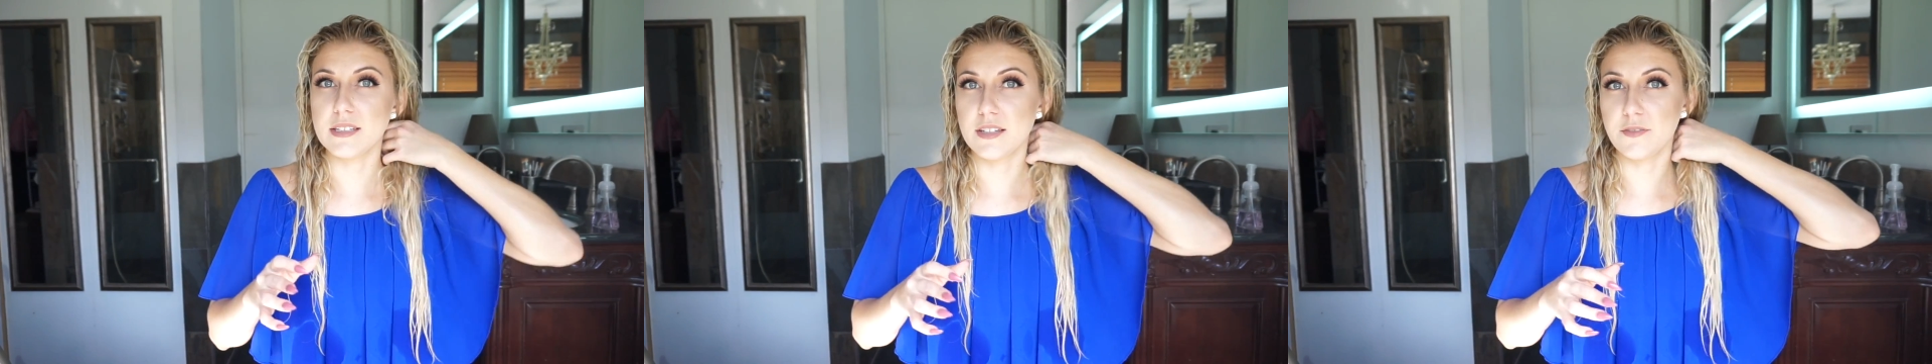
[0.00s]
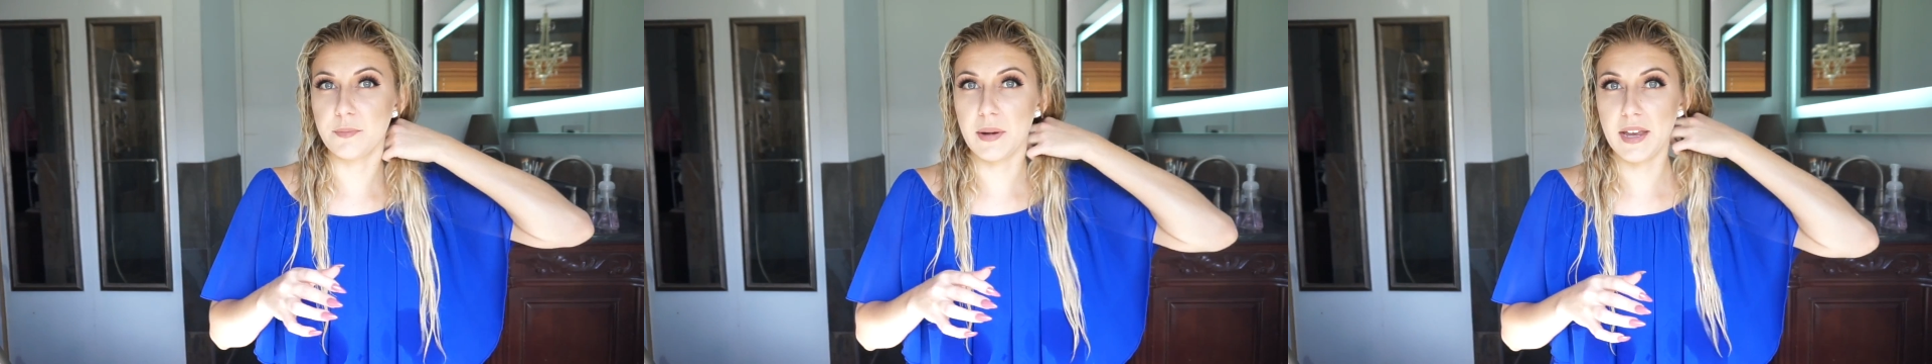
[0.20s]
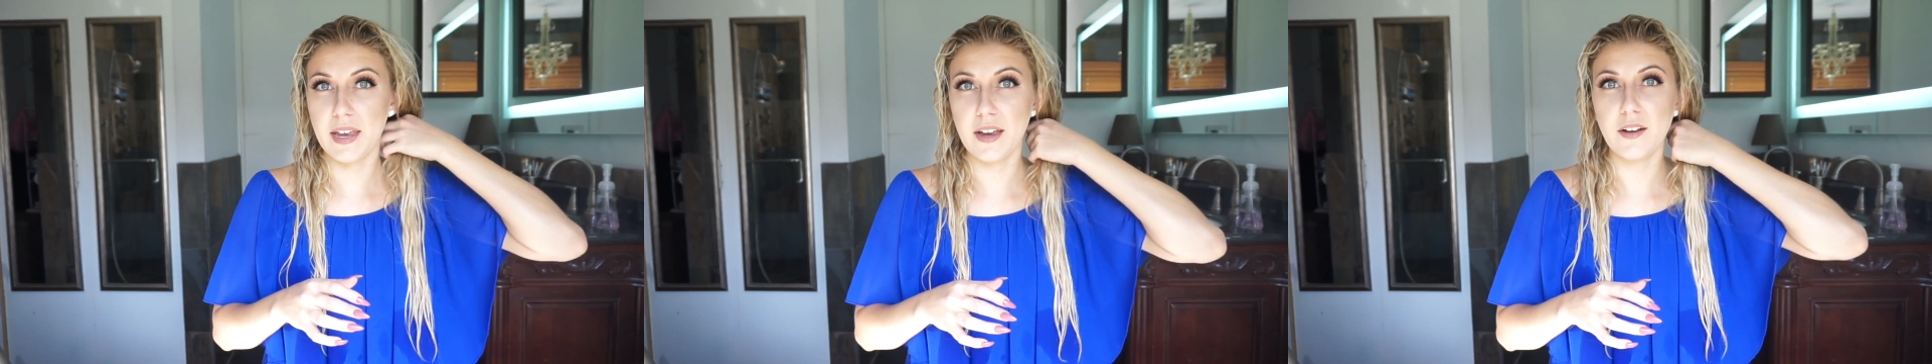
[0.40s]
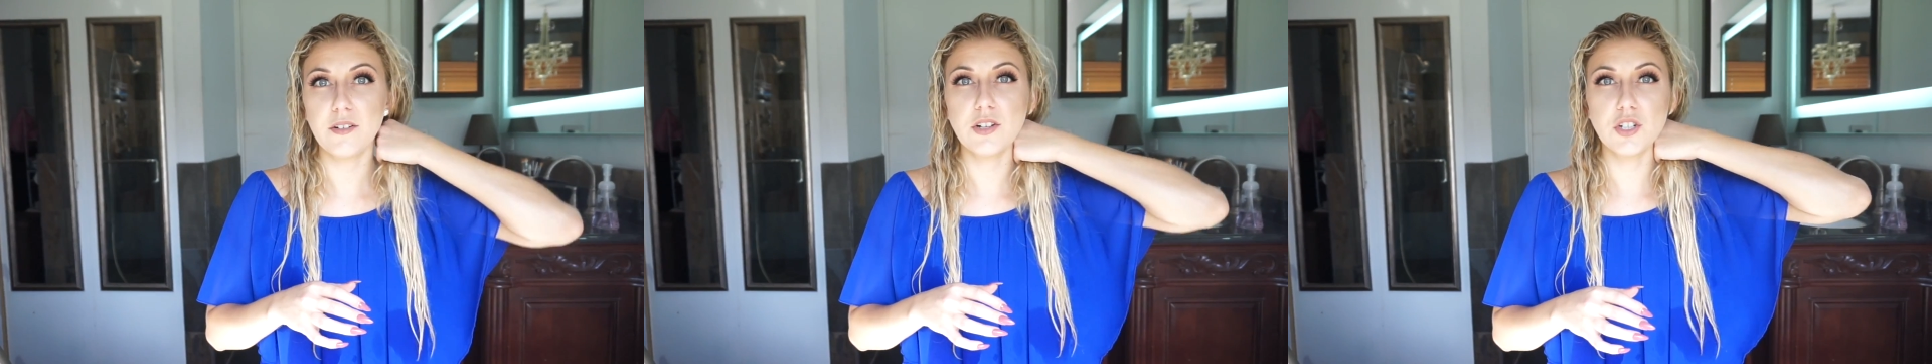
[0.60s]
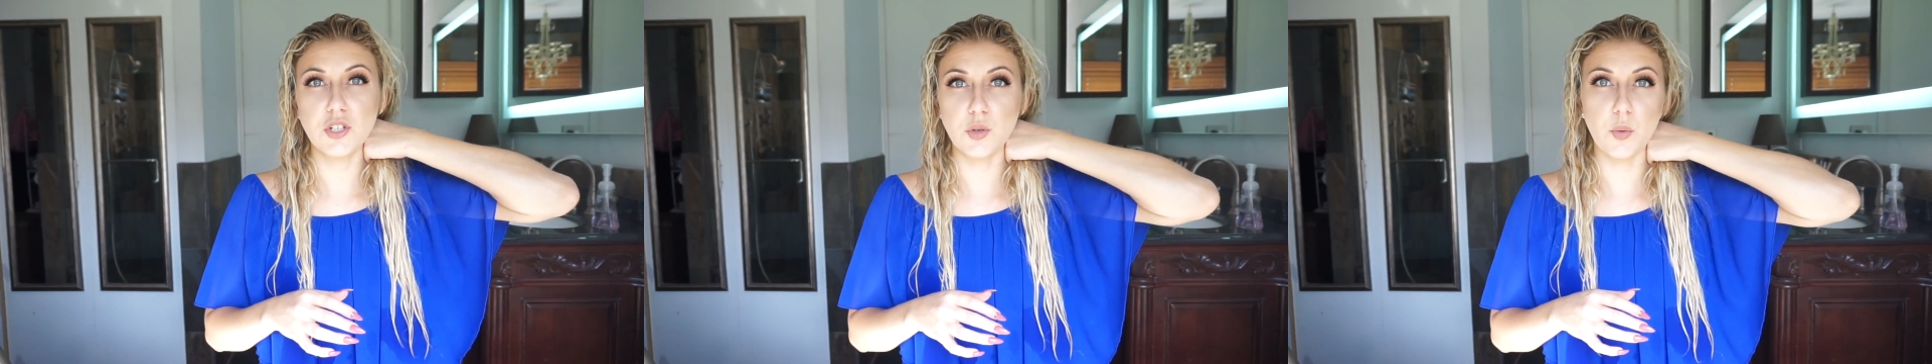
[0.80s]
if my hair
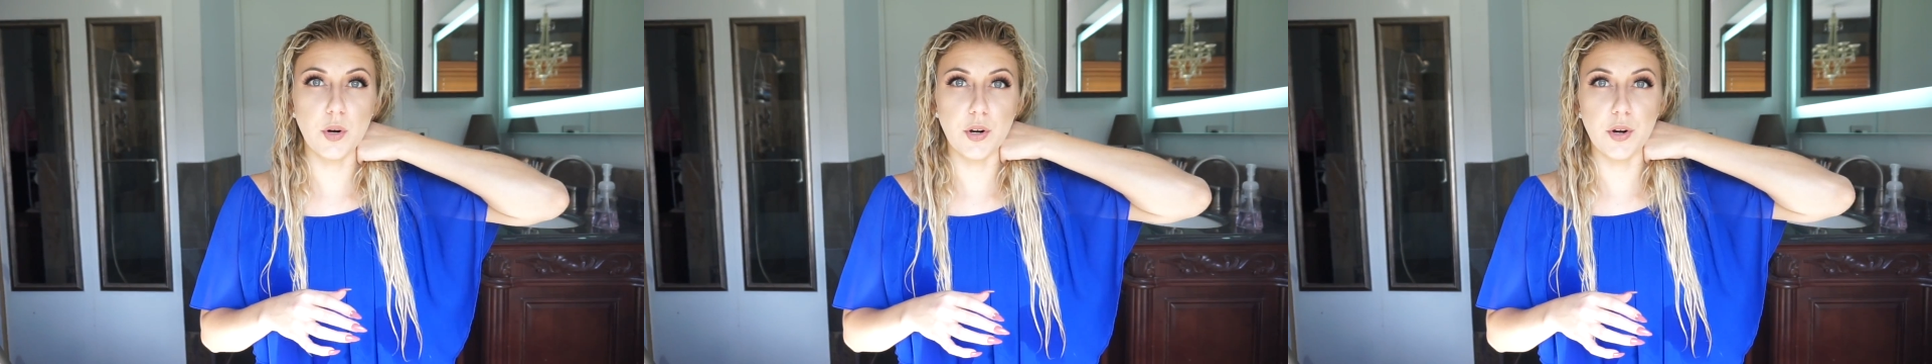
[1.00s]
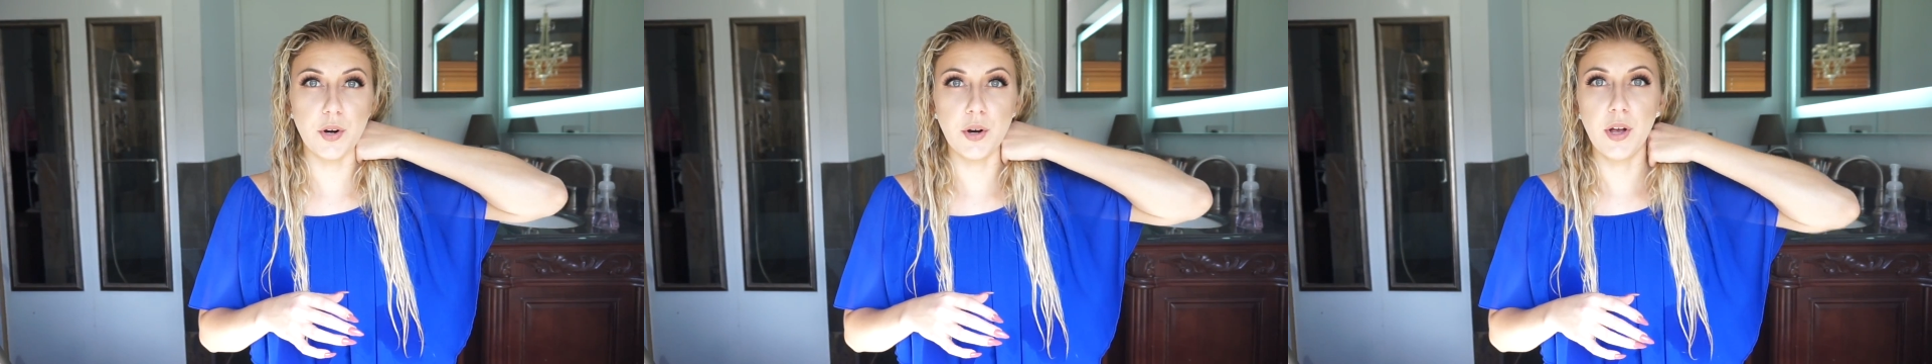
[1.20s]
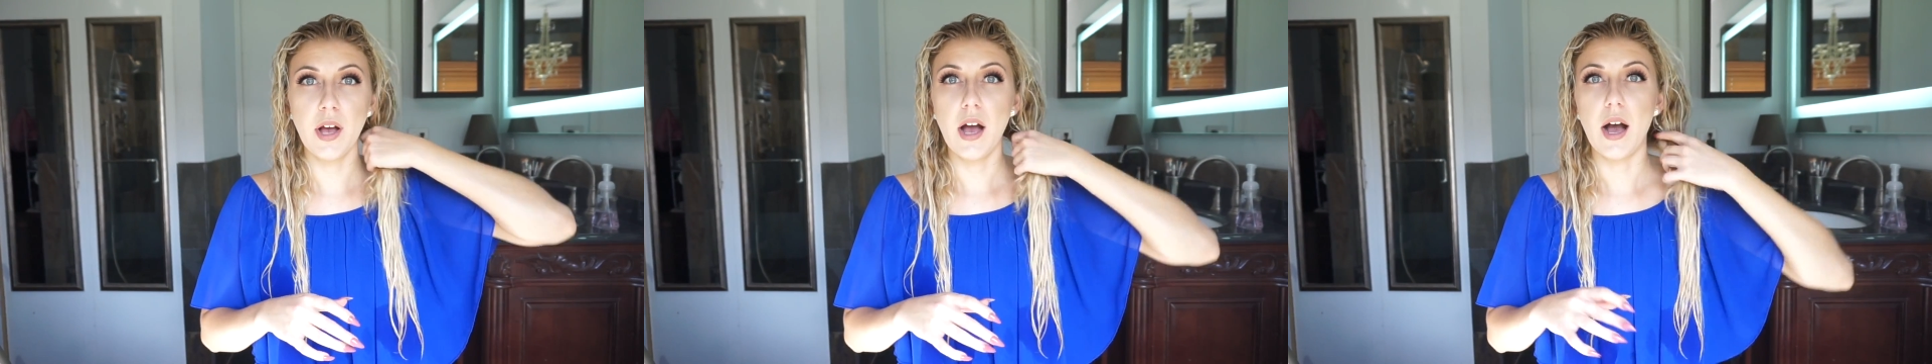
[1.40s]
is shorter,